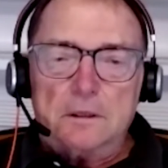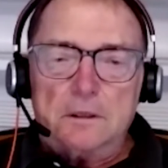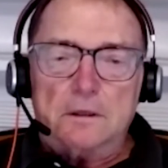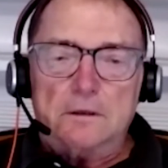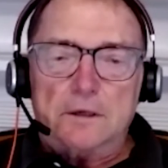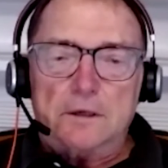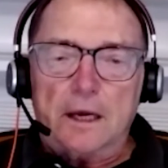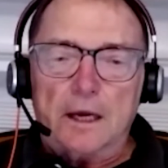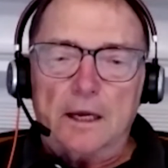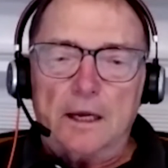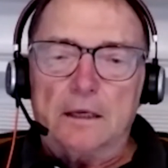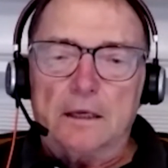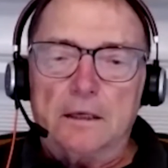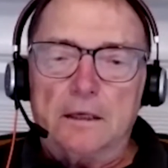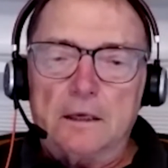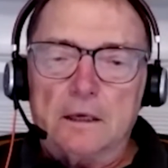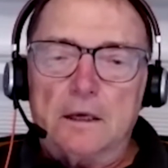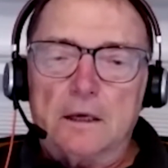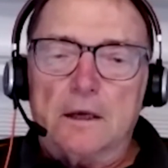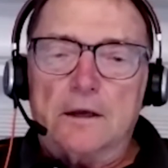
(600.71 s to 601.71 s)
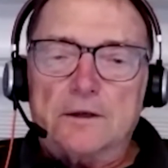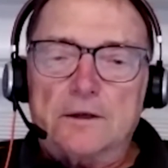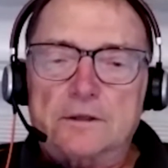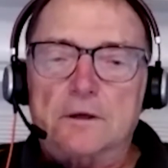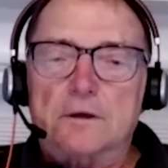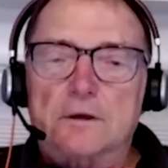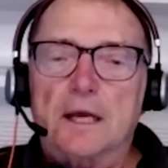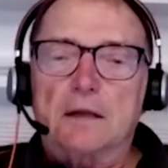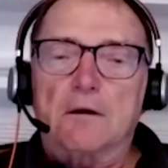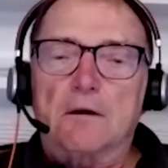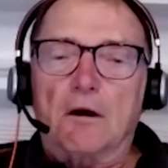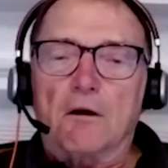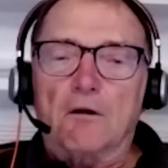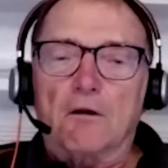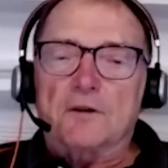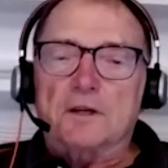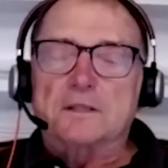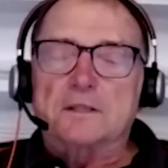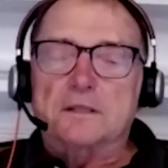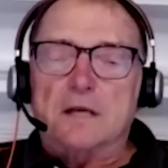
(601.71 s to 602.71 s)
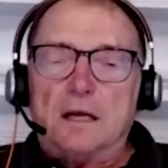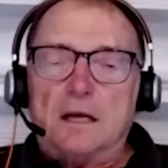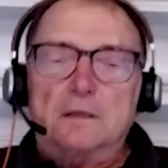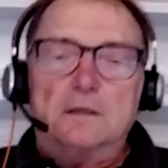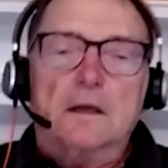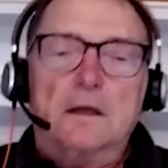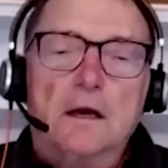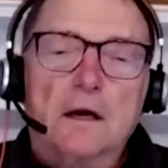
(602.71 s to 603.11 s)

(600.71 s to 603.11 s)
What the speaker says: Okay. So then all of a sudden,